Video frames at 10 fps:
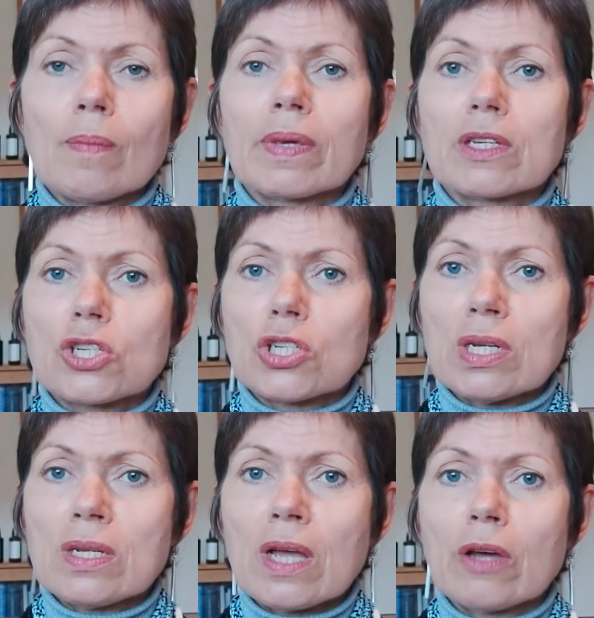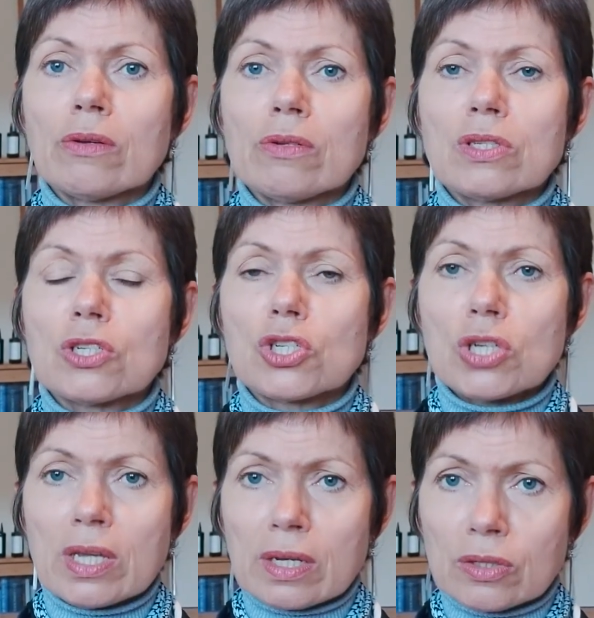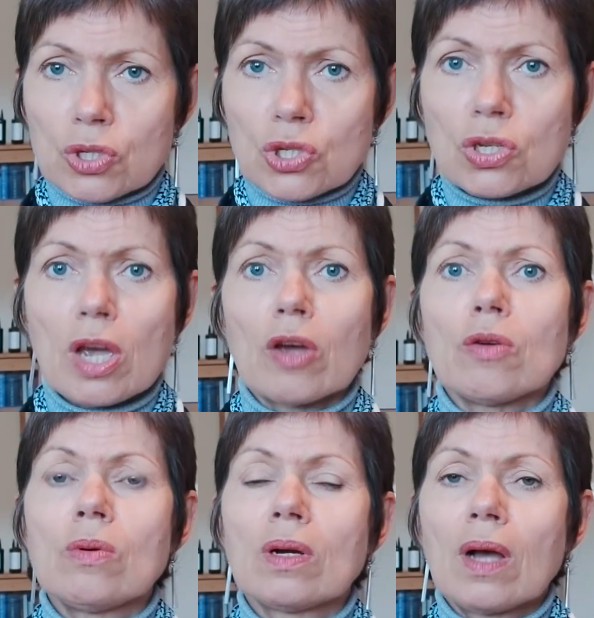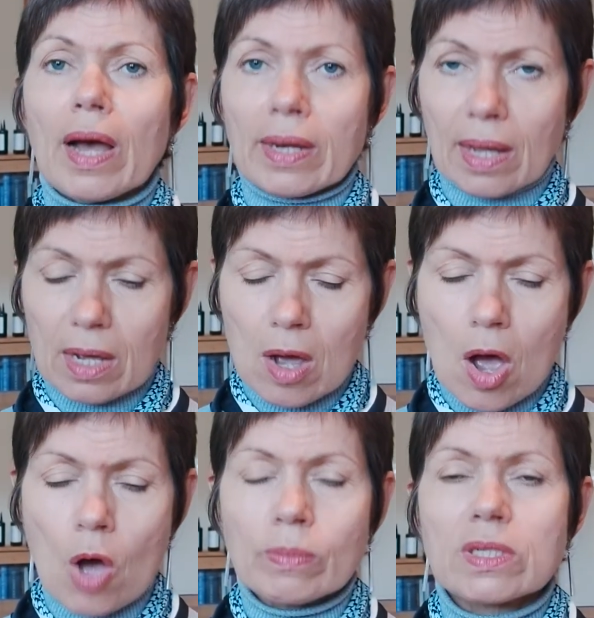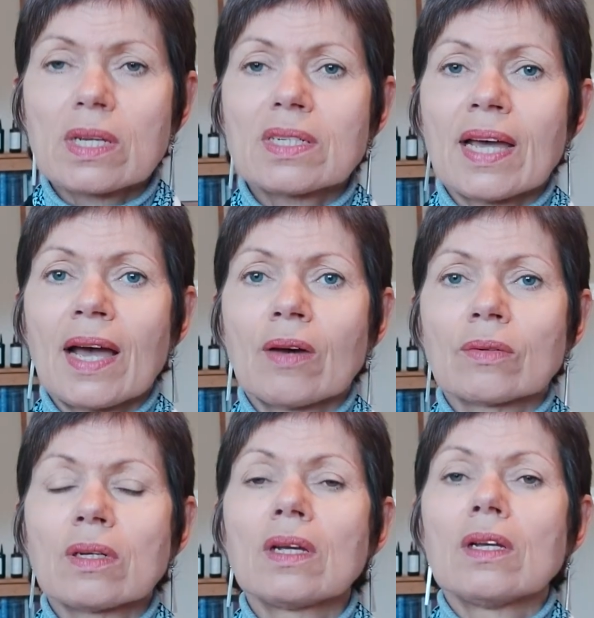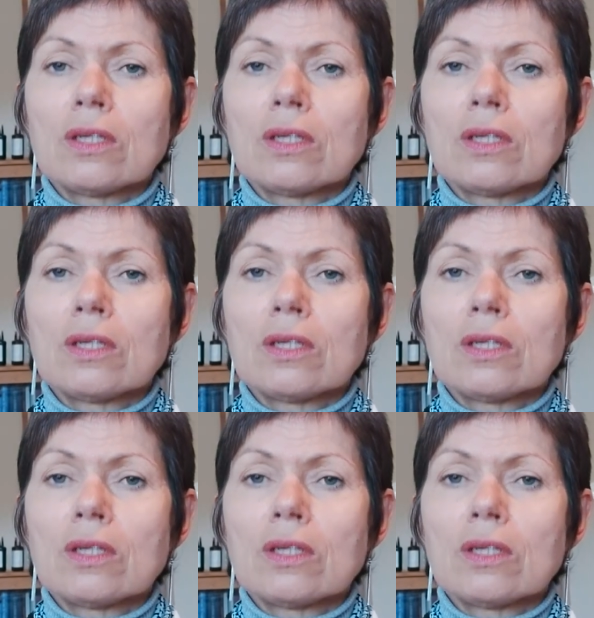because she knows that she can sew and that calms her down.